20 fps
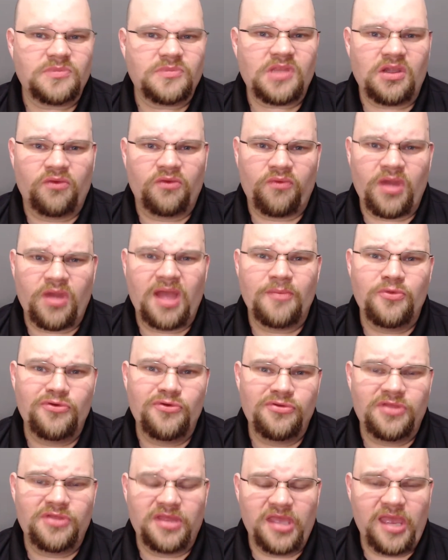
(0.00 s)

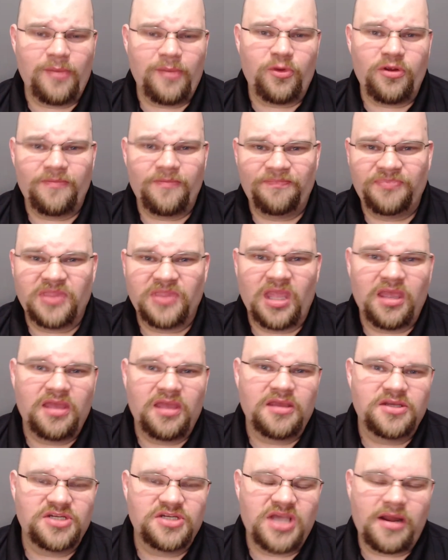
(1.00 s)
Ramu the Gamer,
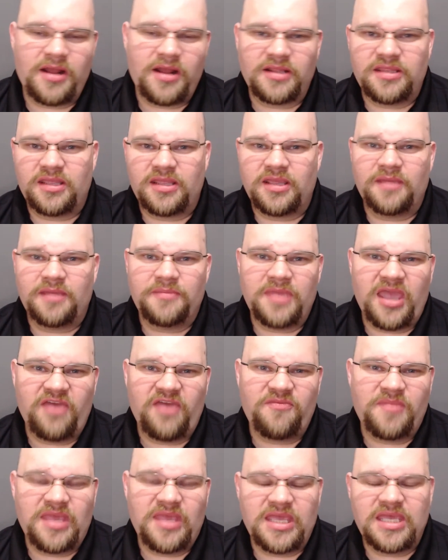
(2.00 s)
shout out to him,
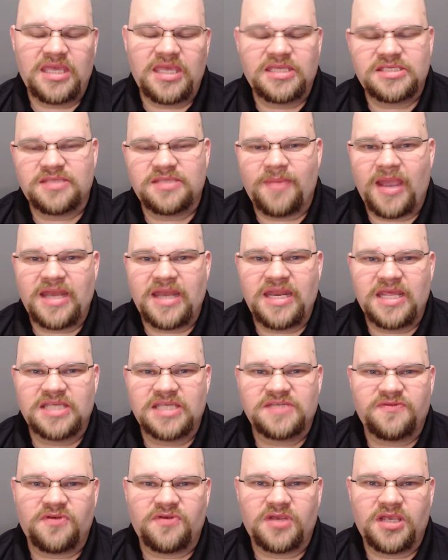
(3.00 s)
gave me some
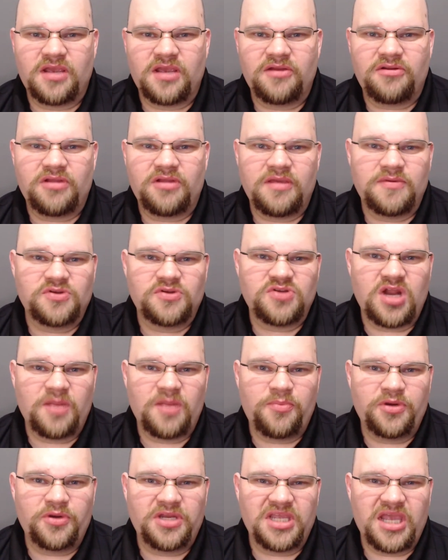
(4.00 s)
ideas for a character he was trying
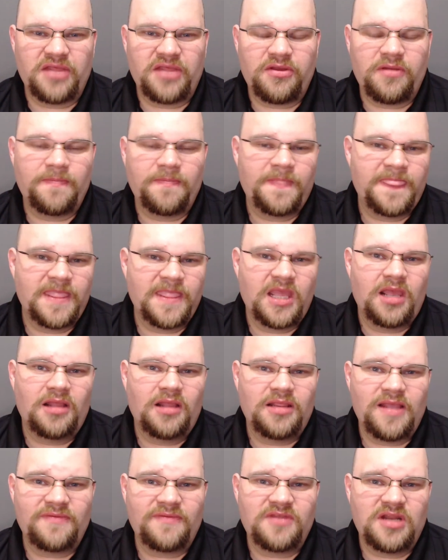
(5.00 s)
to put together.
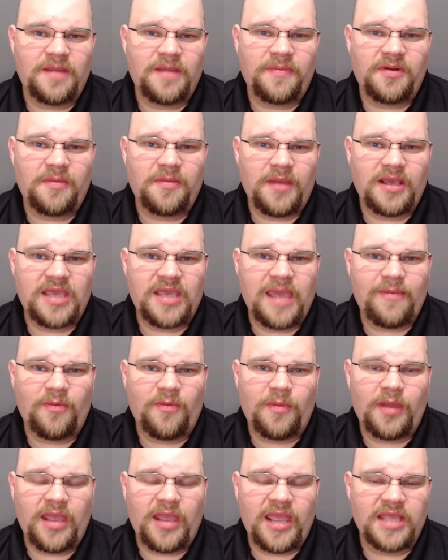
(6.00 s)
Left it up into my
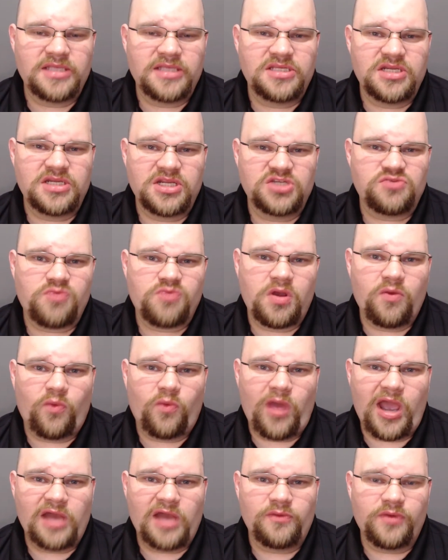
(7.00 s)
capable hands to just run
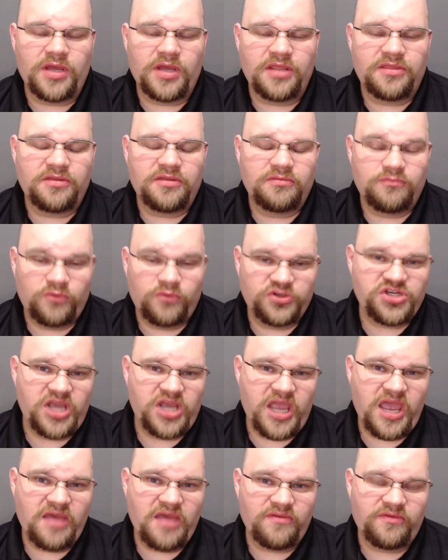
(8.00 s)
wild with, which I
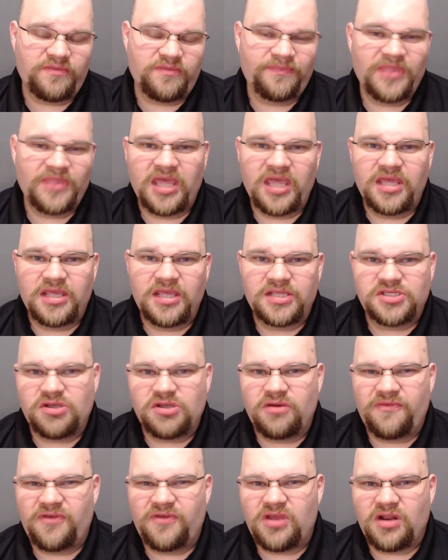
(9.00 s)
have.
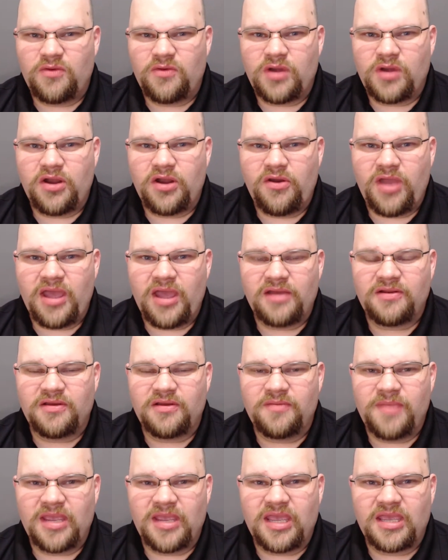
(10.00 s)
So if you're going to want to know how
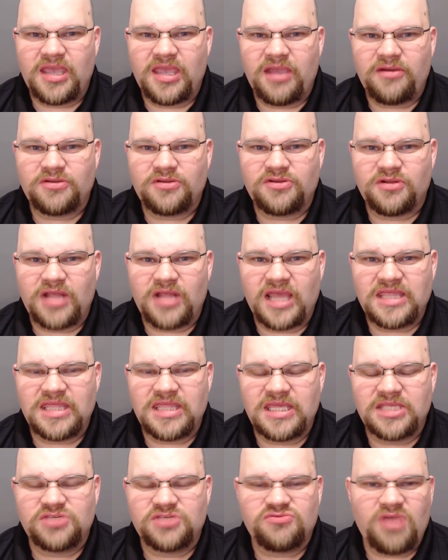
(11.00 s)
to make a character like
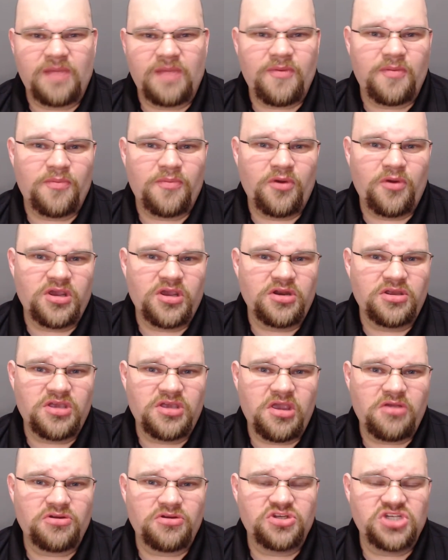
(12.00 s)
this, grab your book and your
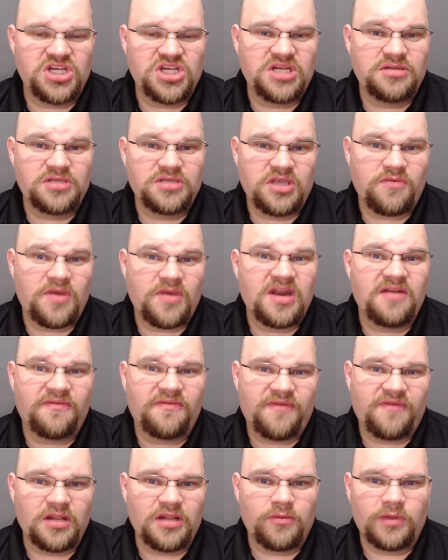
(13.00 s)
character sheet, get ready to
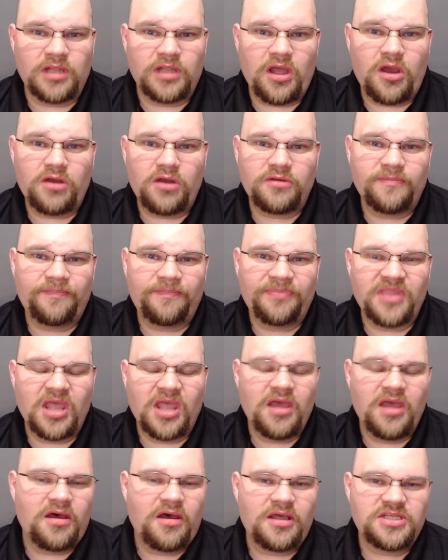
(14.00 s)
follow along.
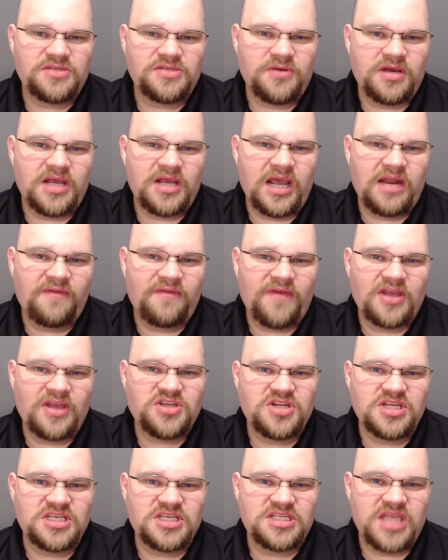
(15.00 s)
Also, I'd
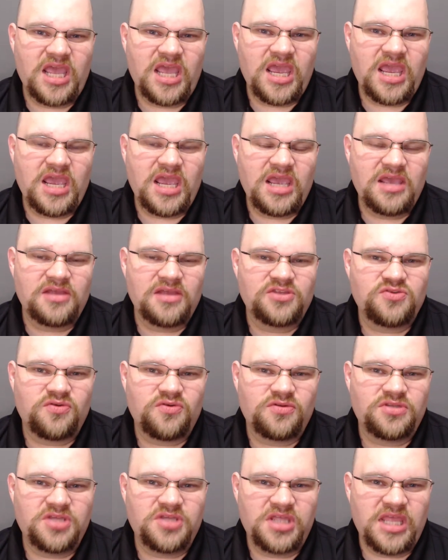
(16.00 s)
invite you to stay
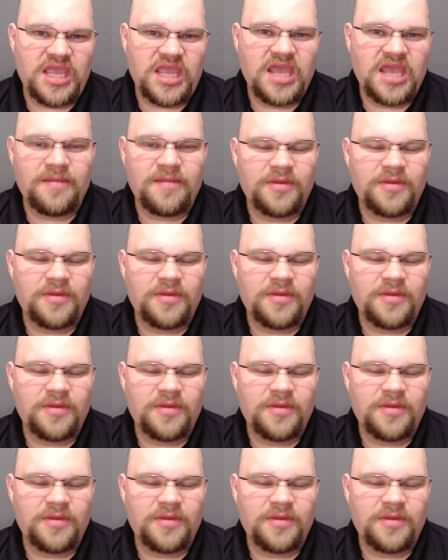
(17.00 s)
to the end.